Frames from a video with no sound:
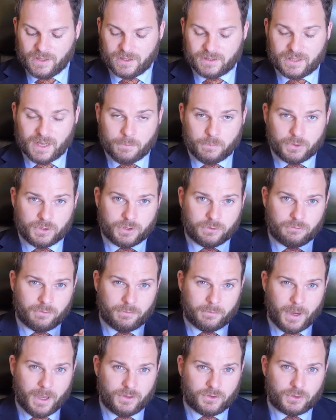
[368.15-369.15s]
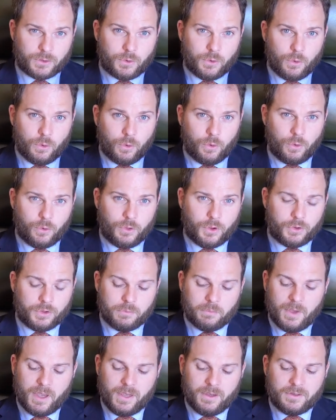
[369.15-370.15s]
The temperature remains cool, although
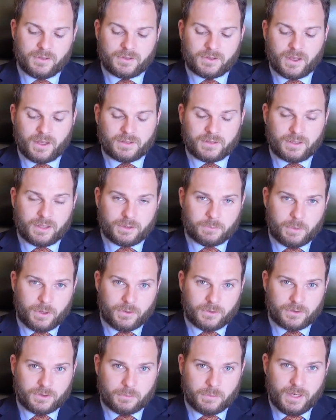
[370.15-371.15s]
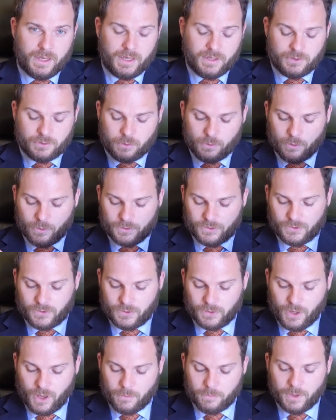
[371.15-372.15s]
you may start to experience some heat towards
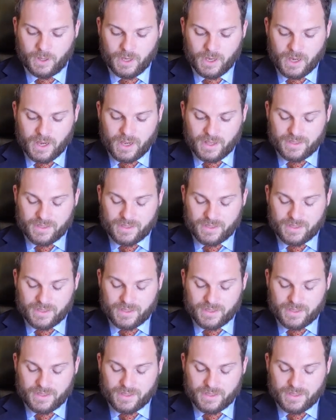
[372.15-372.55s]
the nub.